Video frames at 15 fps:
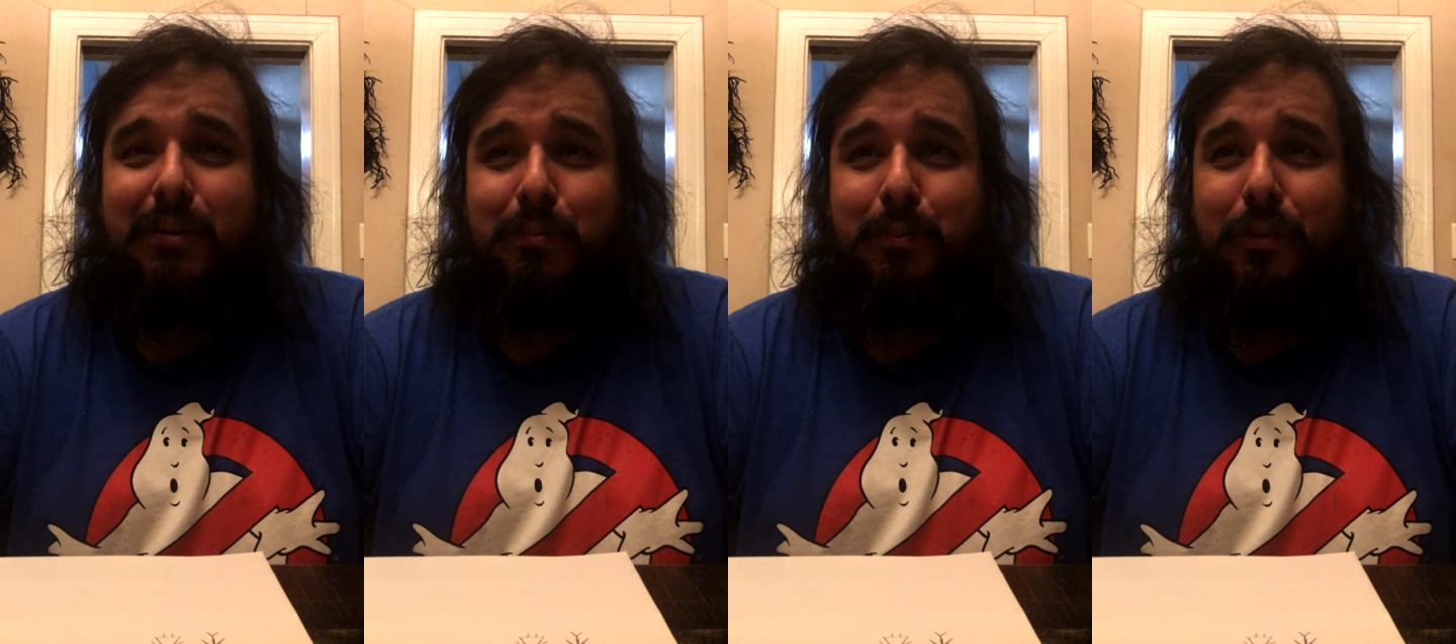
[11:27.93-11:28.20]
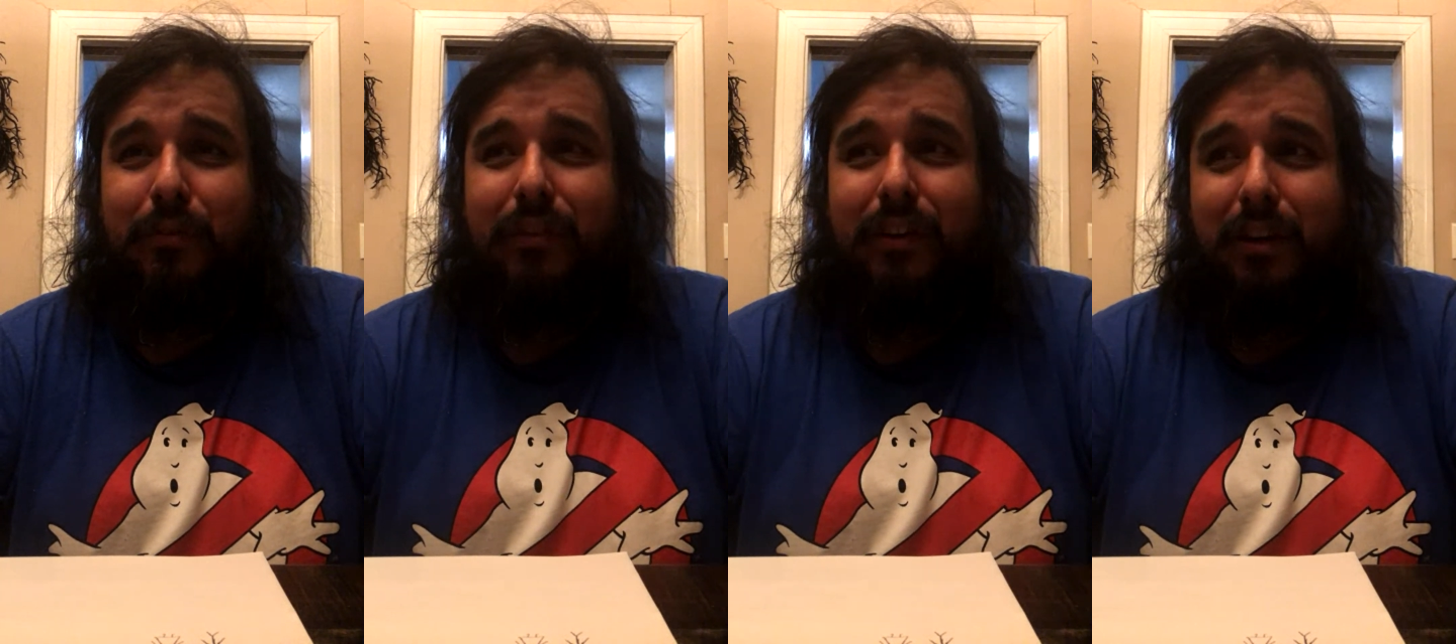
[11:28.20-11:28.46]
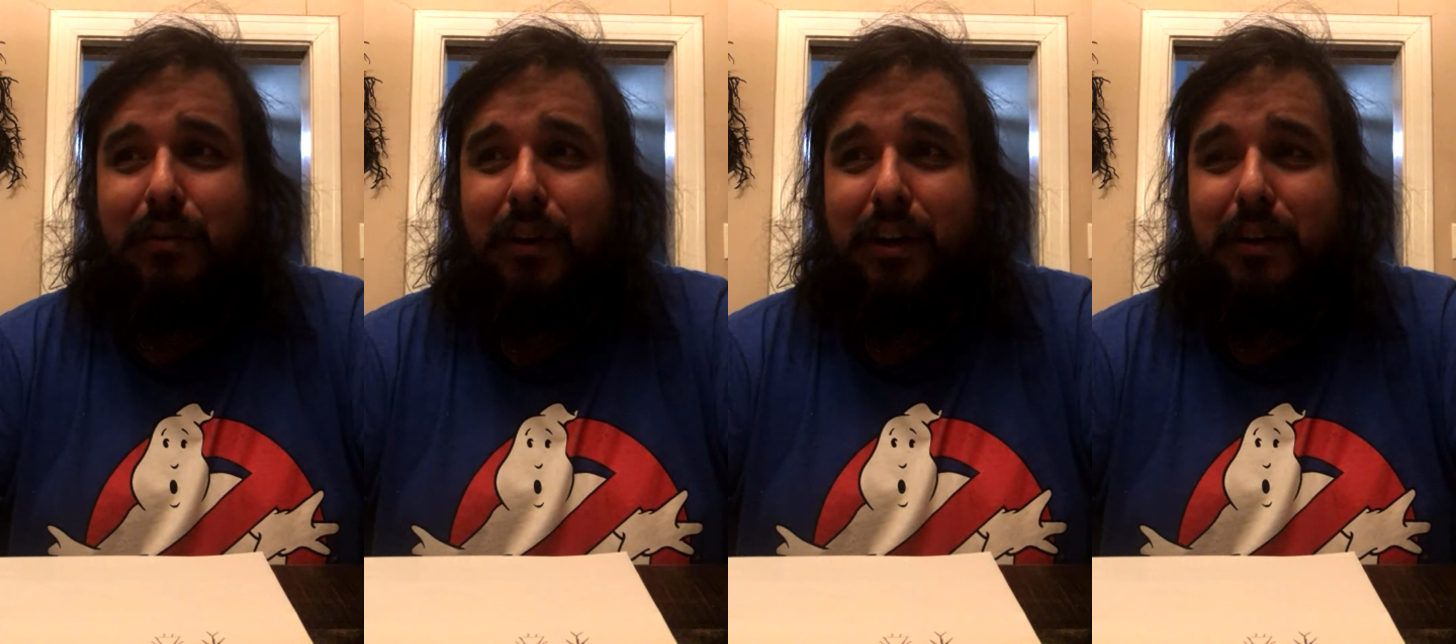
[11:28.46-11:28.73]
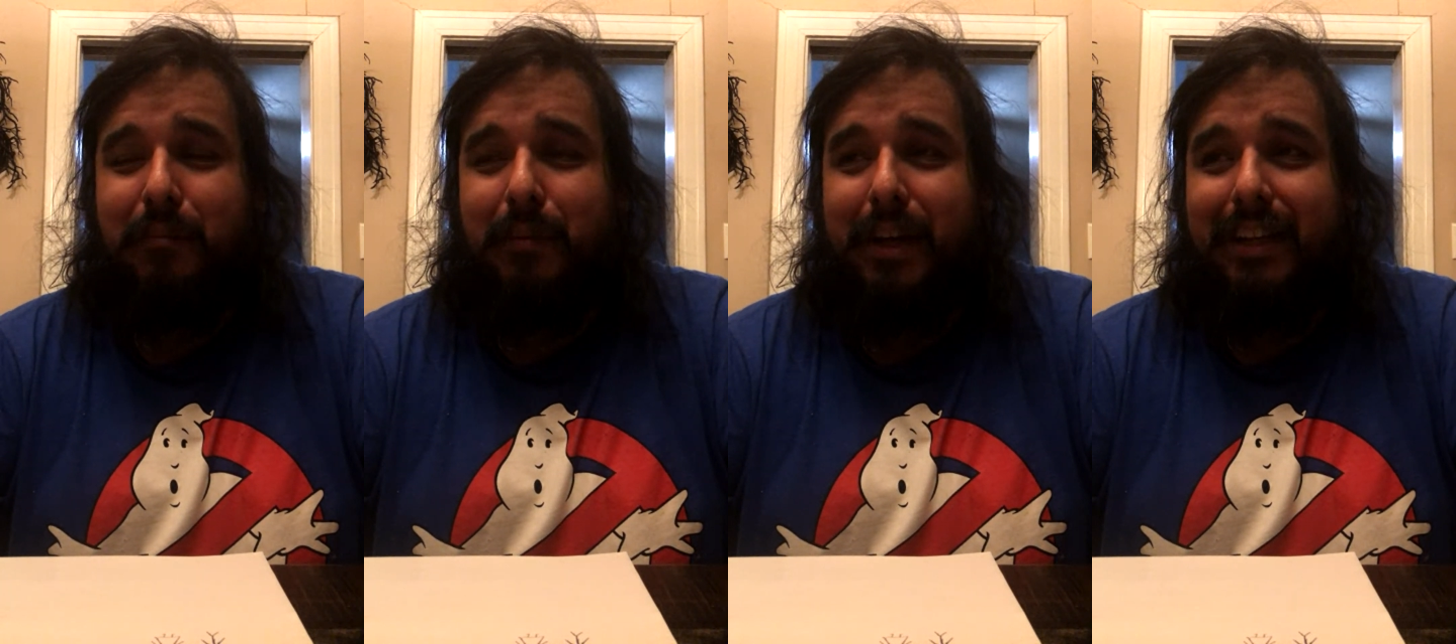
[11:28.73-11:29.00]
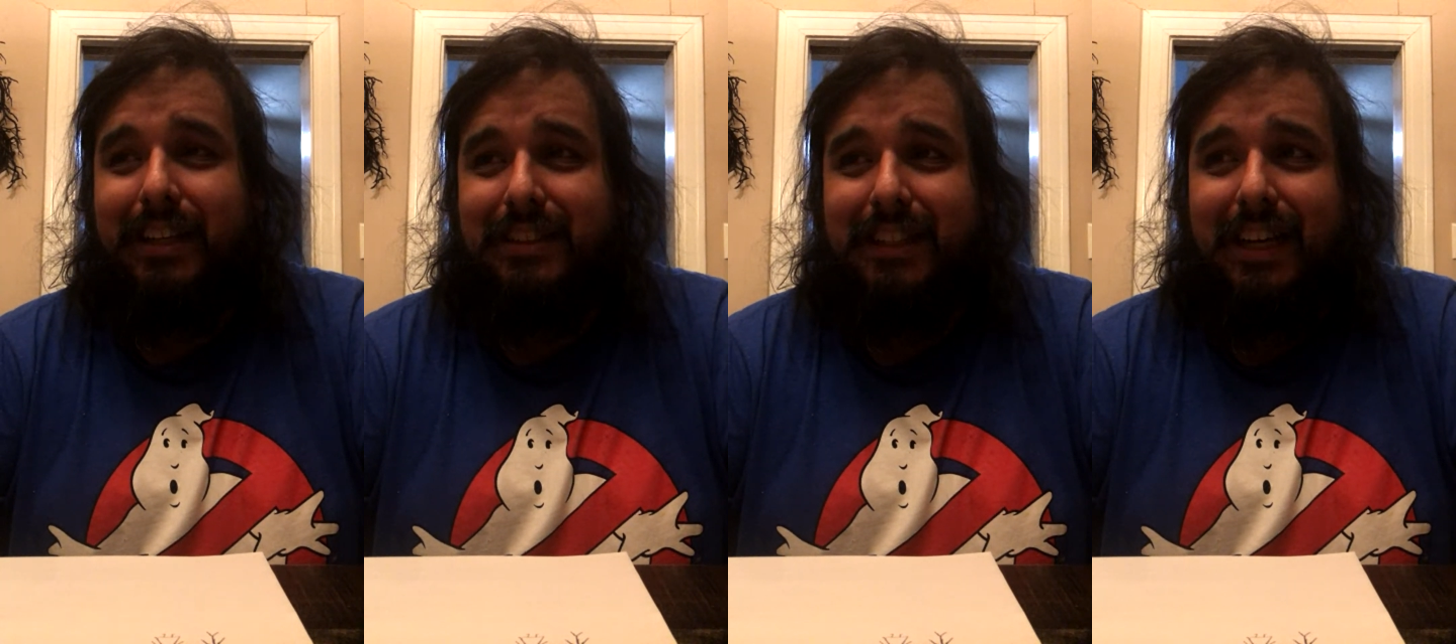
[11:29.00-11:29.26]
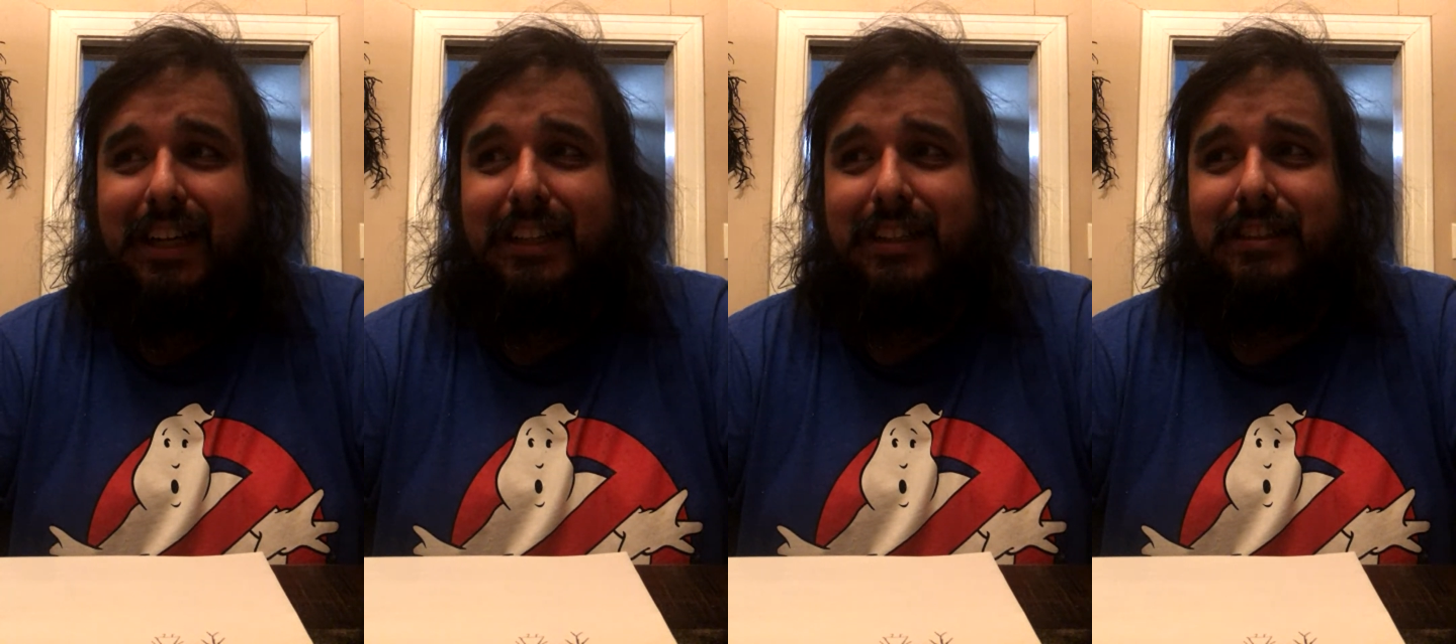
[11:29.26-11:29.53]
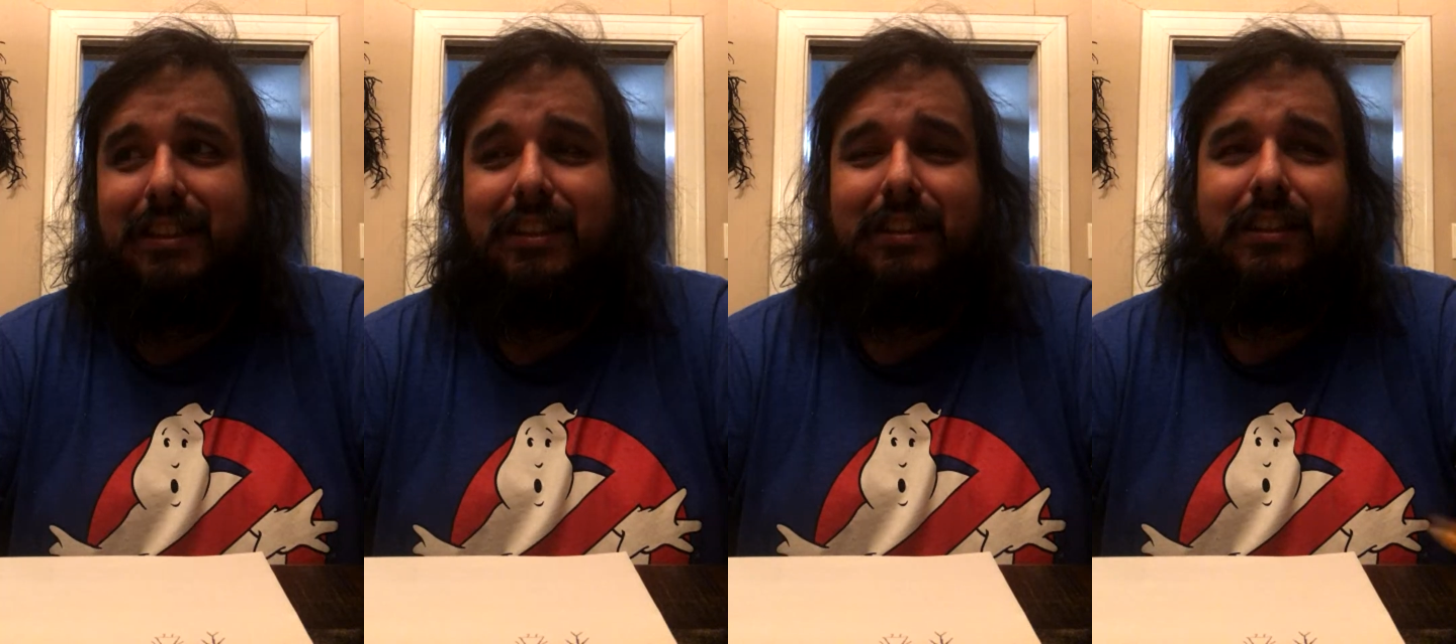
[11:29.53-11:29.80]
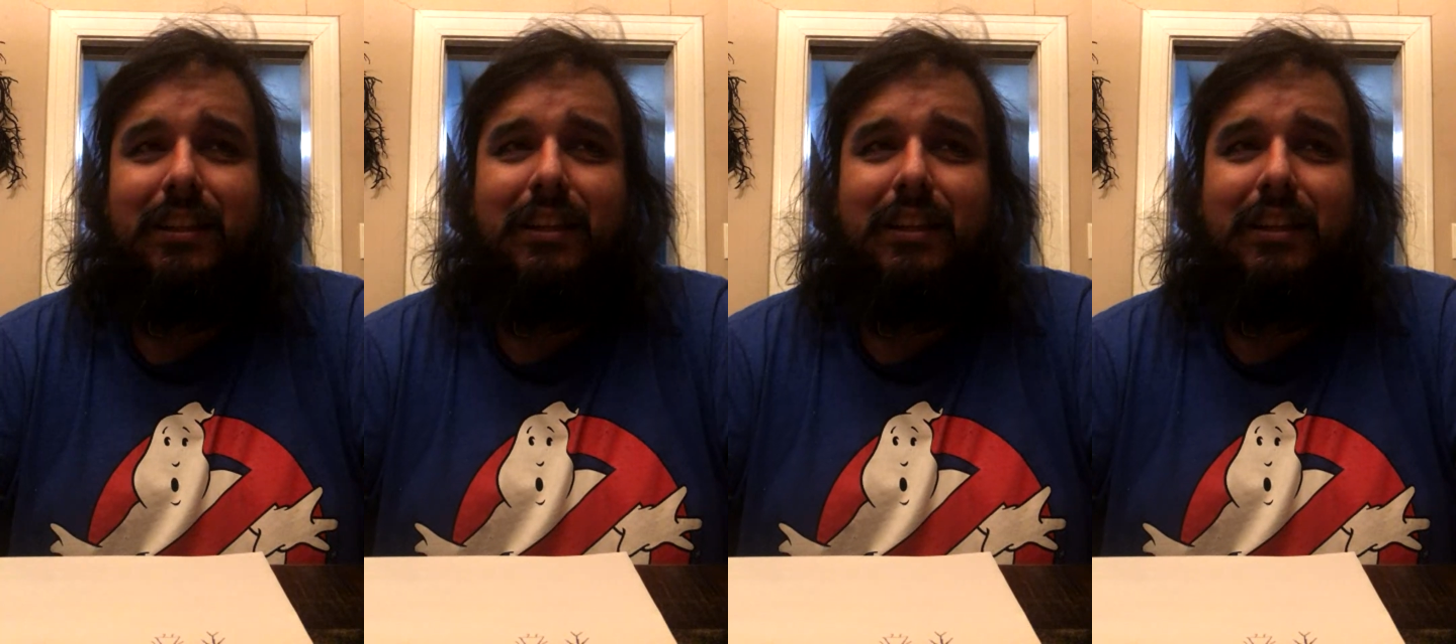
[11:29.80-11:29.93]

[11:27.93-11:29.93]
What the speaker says: movie I'd recommend, is Eddington.